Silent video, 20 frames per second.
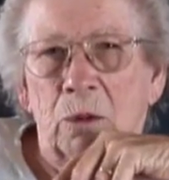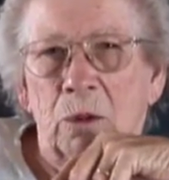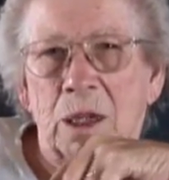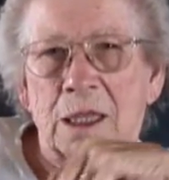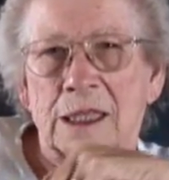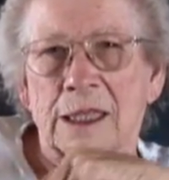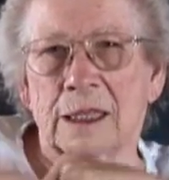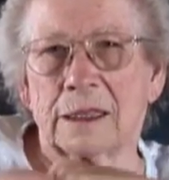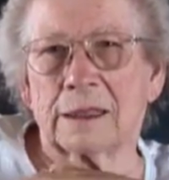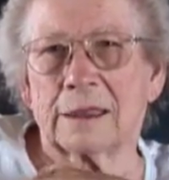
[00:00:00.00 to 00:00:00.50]
It
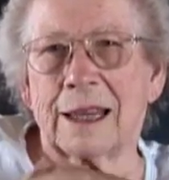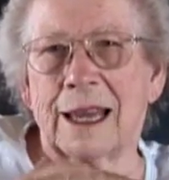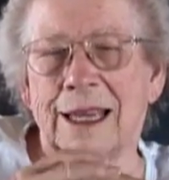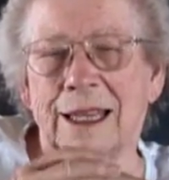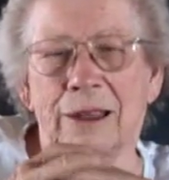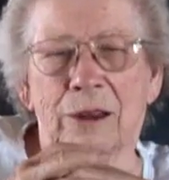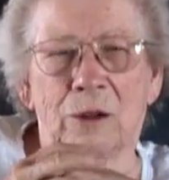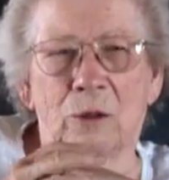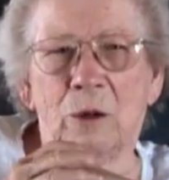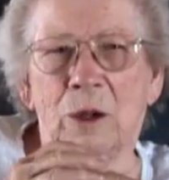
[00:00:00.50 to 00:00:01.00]
wasn't
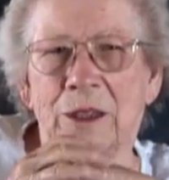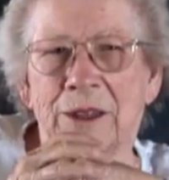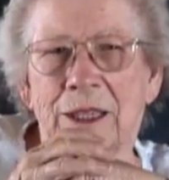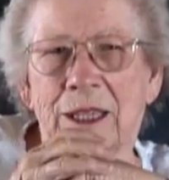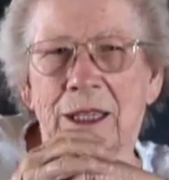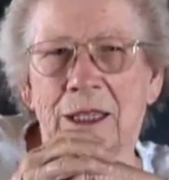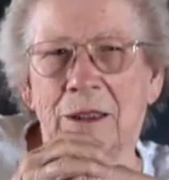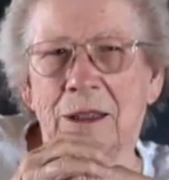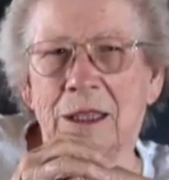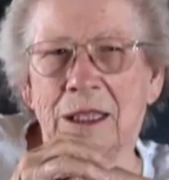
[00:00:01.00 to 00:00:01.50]
like what
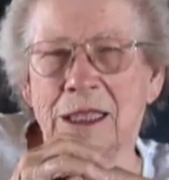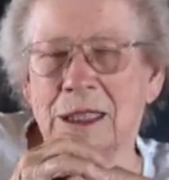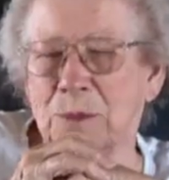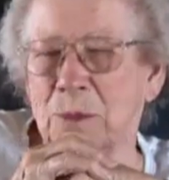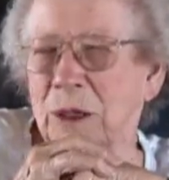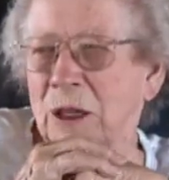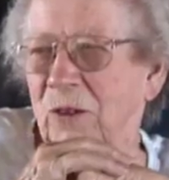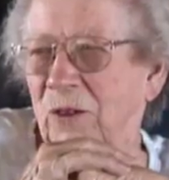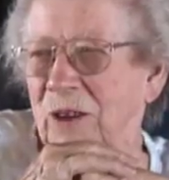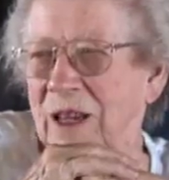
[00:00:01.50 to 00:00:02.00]
they these big